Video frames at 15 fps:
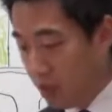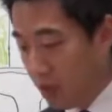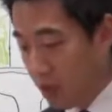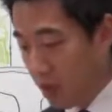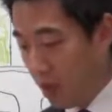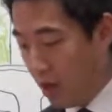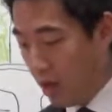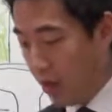
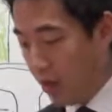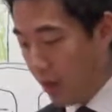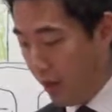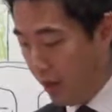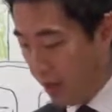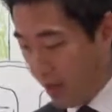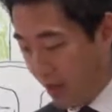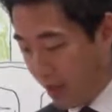
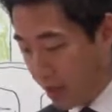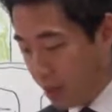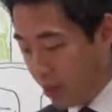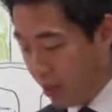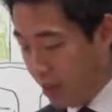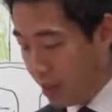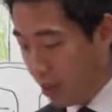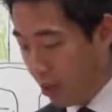So that's
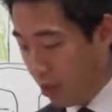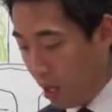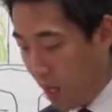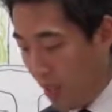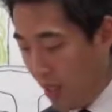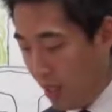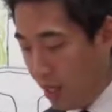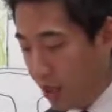the reason
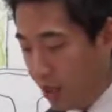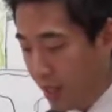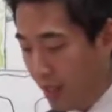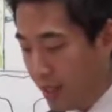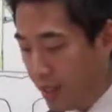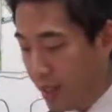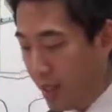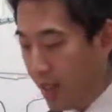why you
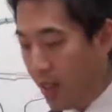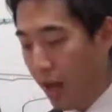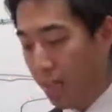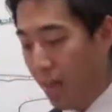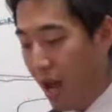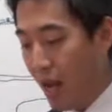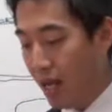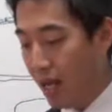can see
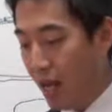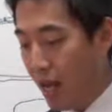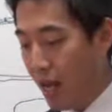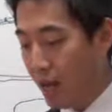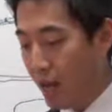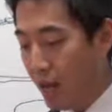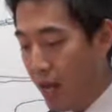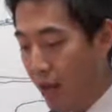that
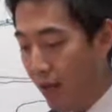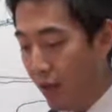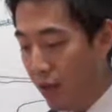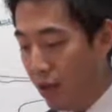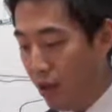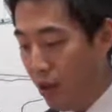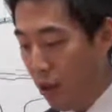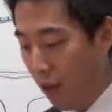mankind, they never
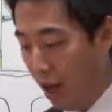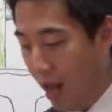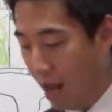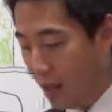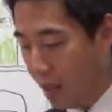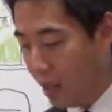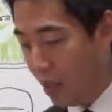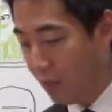learned their
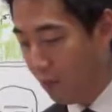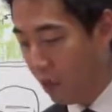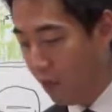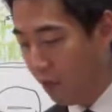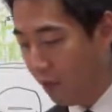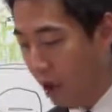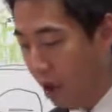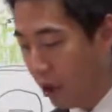lesson.
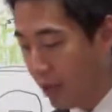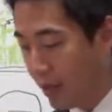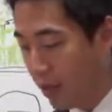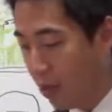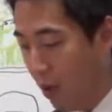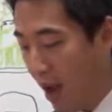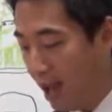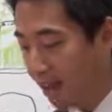They're following
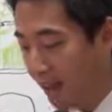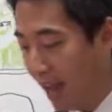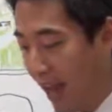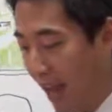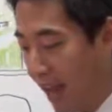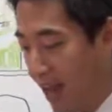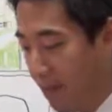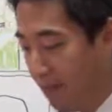the way of
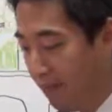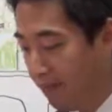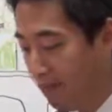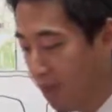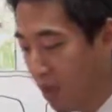Cain.